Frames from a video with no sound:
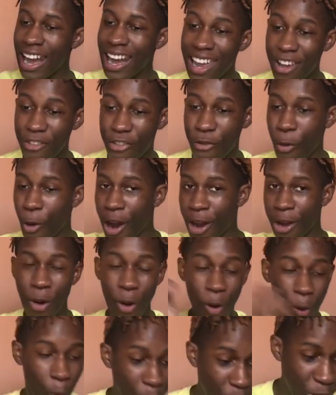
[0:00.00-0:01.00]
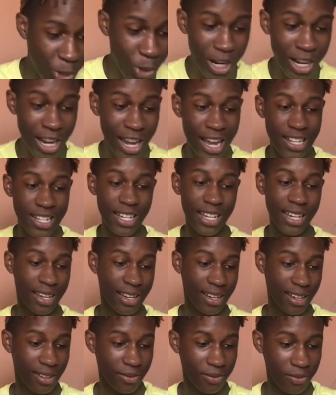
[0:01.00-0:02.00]
the left one. Which one you
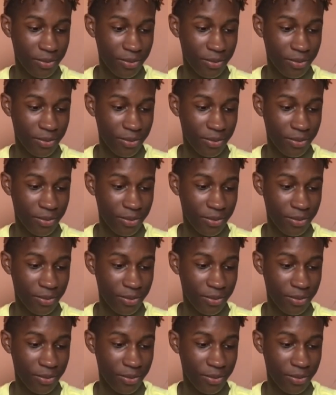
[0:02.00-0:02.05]
take?